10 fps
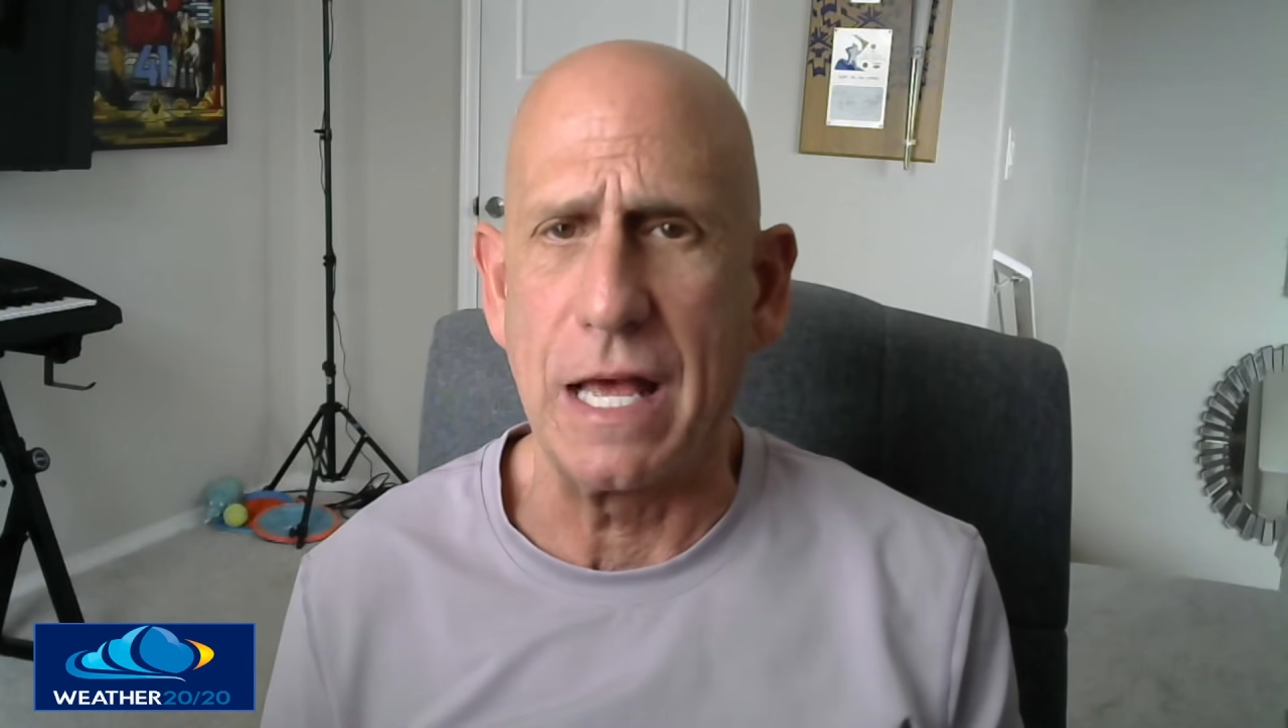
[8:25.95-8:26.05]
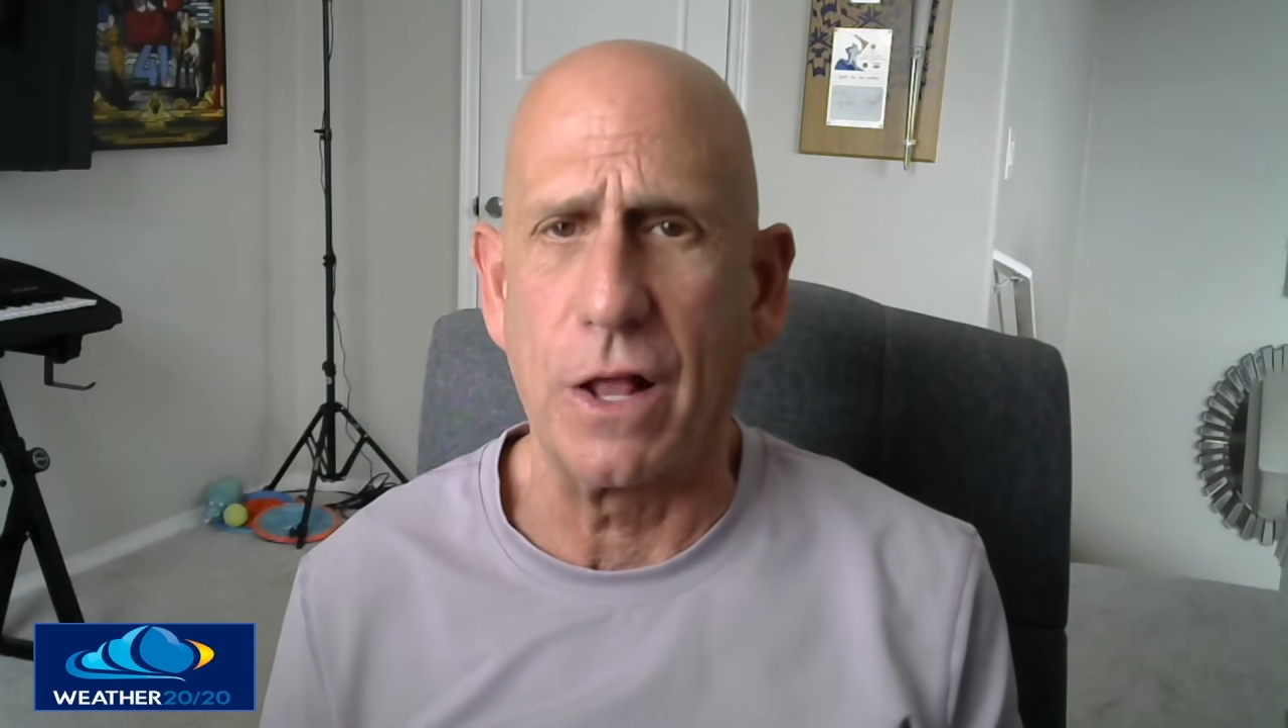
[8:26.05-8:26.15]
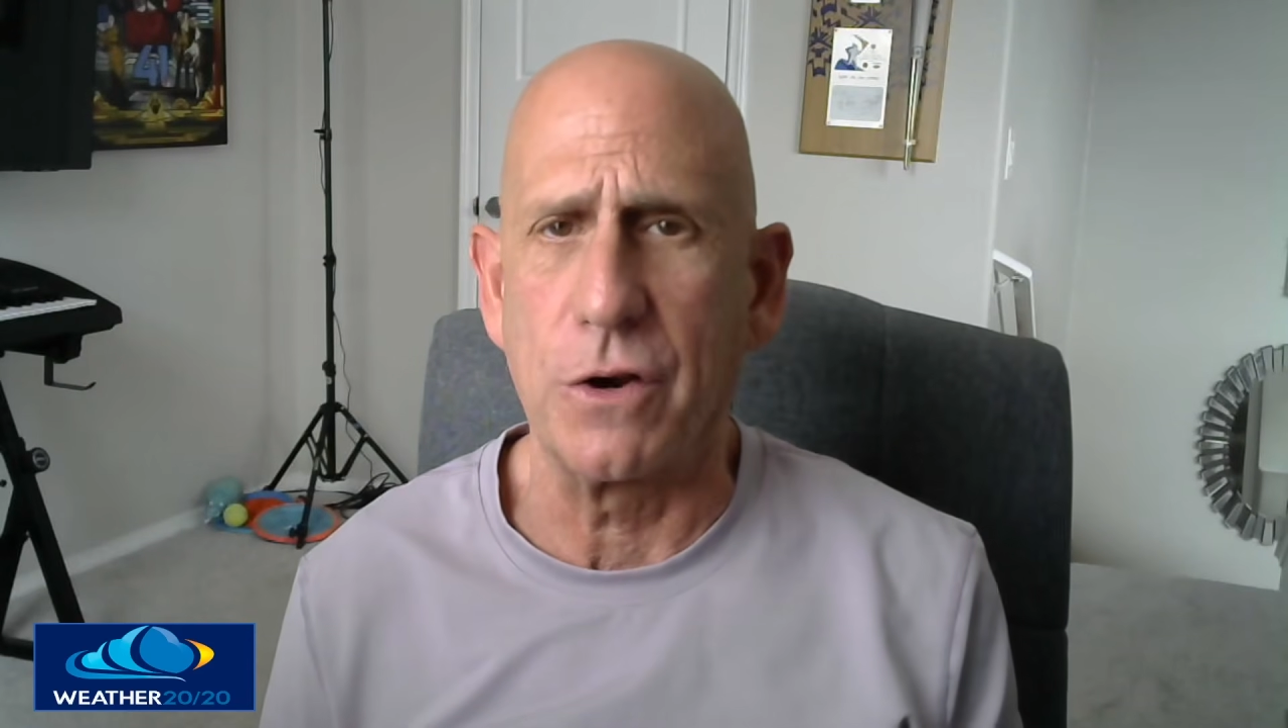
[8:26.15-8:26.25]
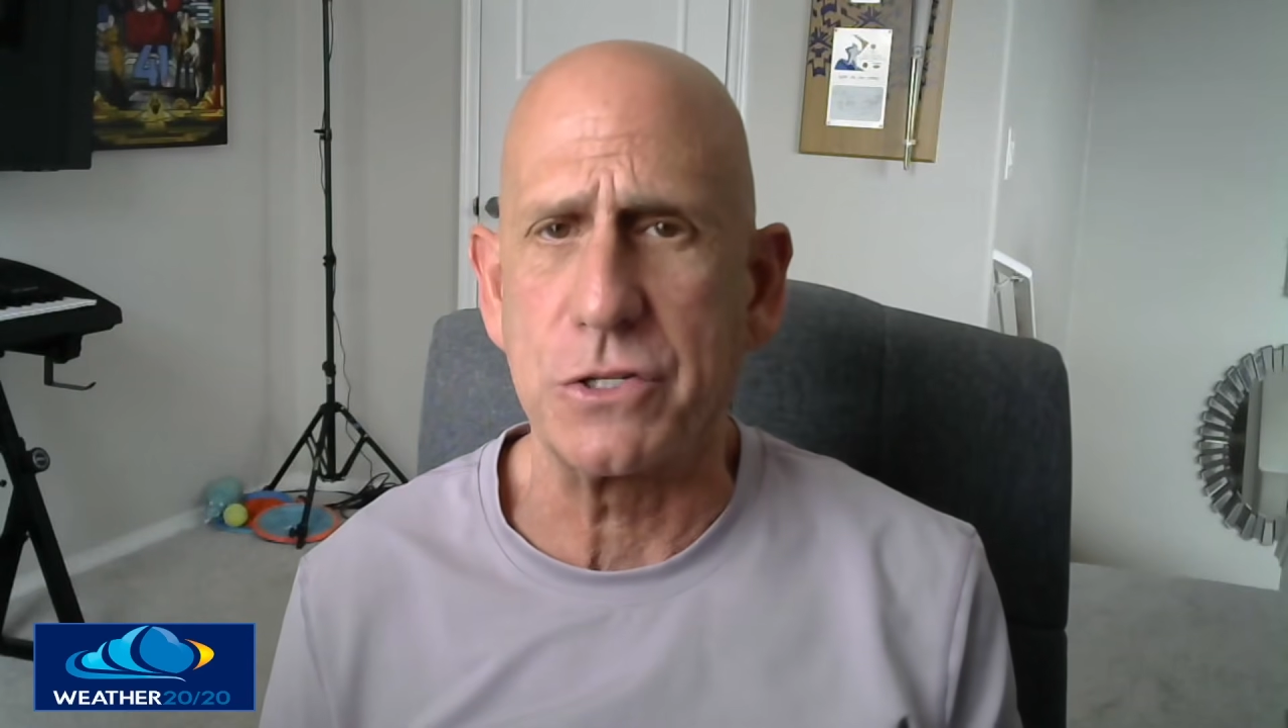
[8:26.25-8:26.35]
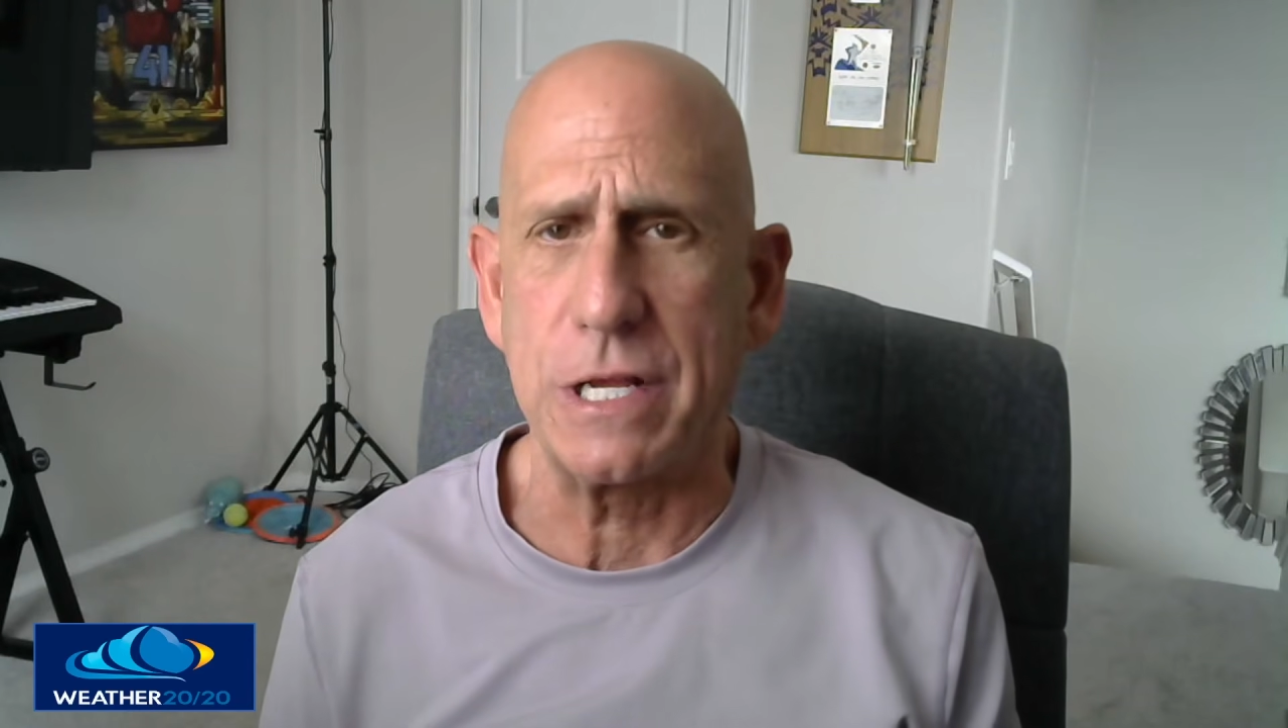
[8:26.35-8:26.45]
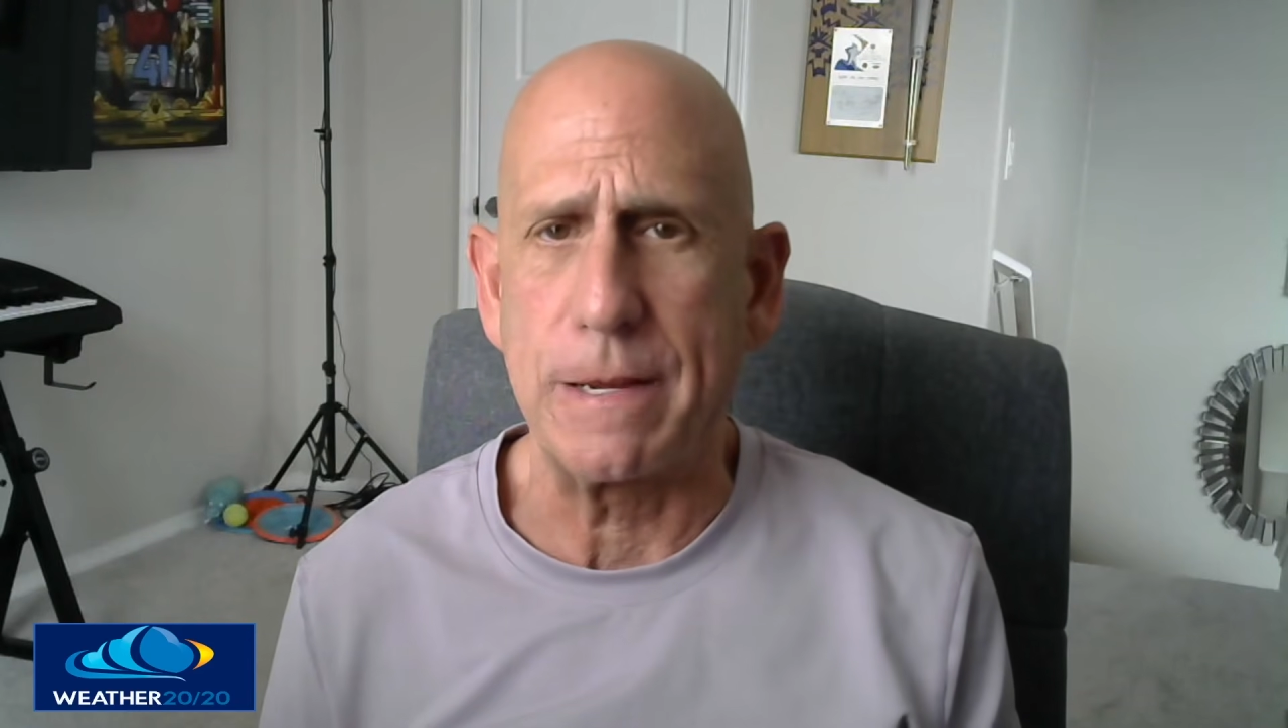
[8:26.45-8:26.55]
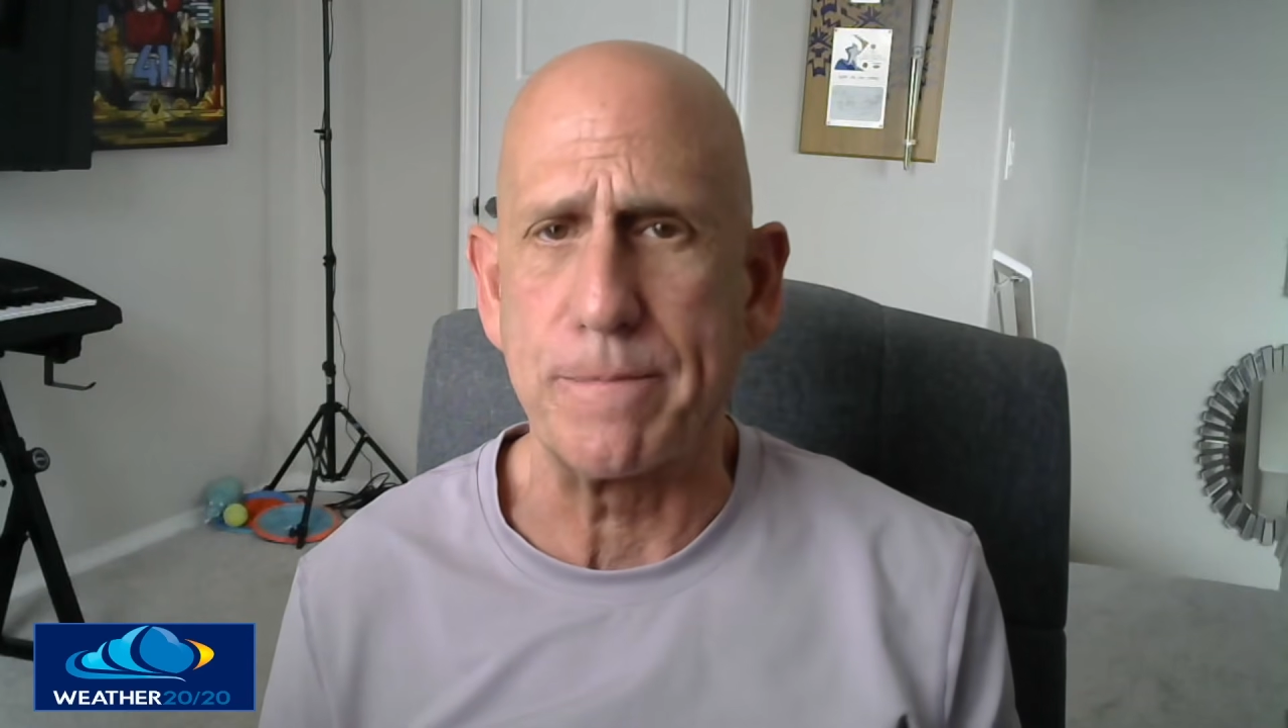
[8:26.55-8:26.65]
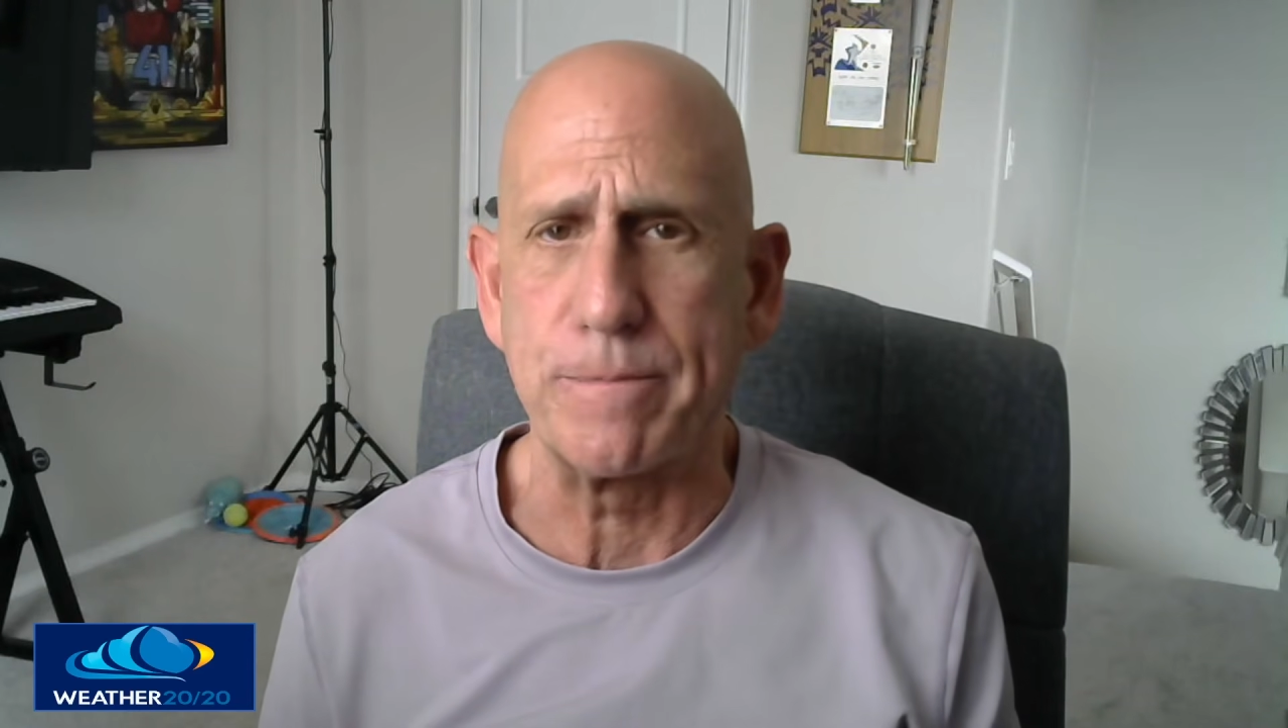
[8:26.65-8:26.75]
LRC.